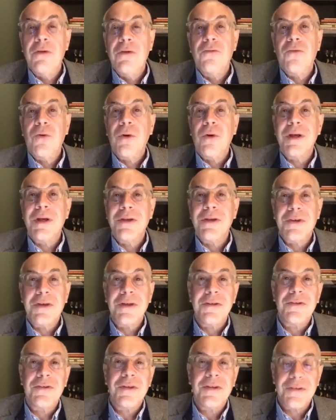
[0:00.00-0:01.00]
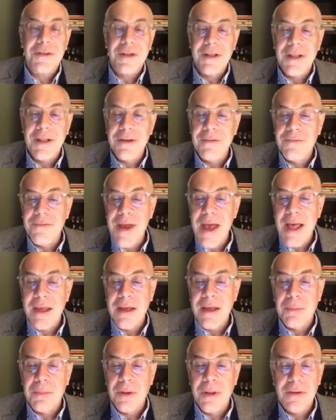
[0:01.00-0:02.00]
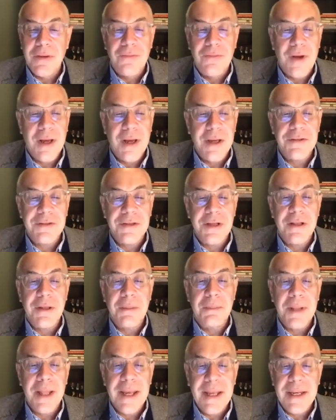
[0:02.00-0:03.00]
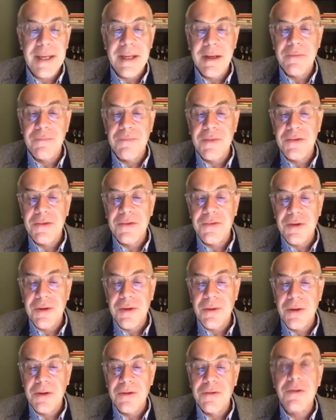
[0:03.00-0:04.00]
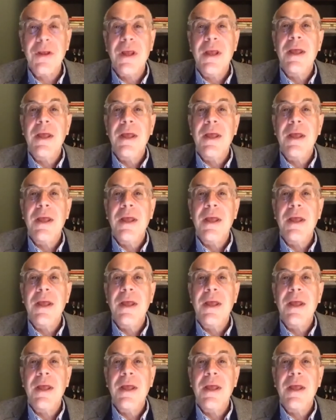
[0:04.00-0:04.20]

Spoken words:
for his consistently valuable advice on the planning of this series.